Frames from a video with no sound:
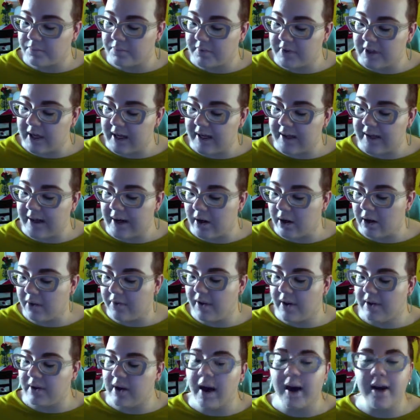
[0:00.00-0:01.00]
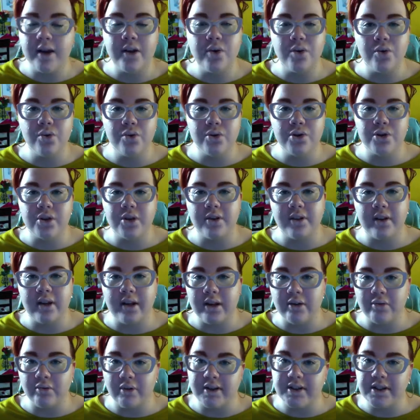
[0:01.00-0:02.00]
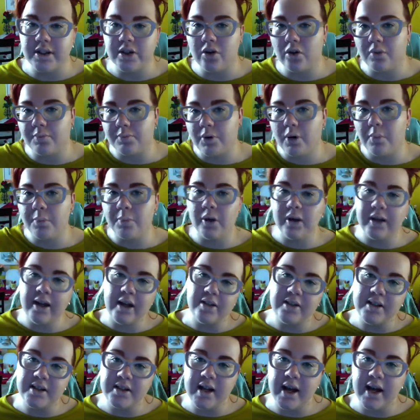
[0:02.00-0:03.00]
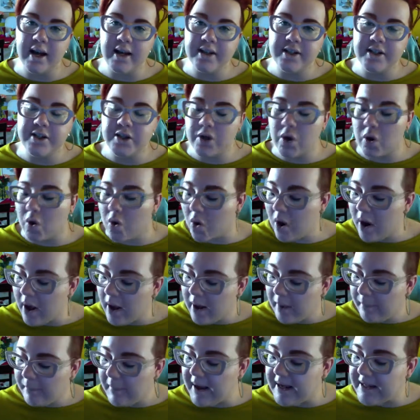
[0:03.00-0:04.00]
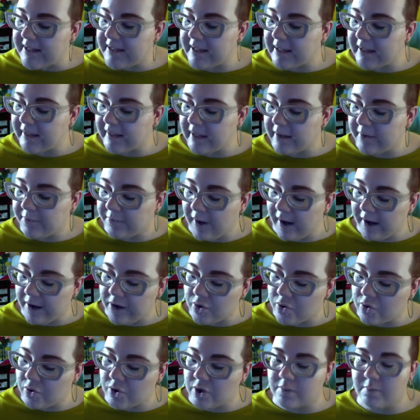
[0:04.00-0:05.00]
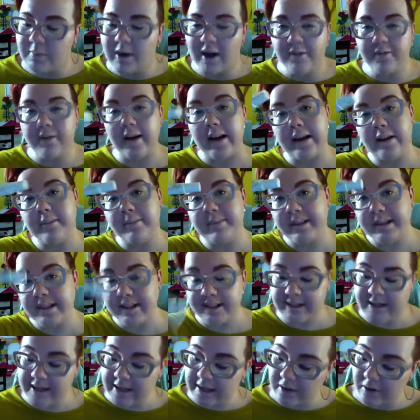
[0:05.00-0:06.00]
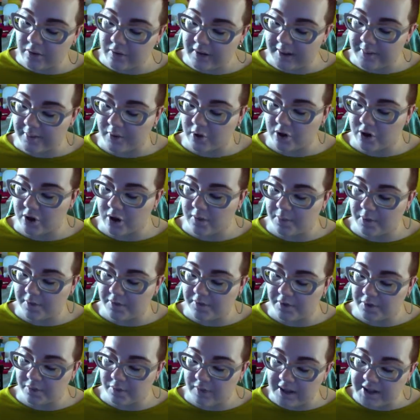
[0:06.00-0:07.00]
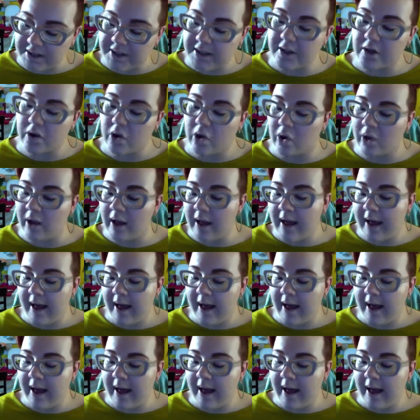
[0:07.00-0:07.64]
take care that I use the retinol properly on the night. So basically, if I use my vitamin C cream on top of the retinol,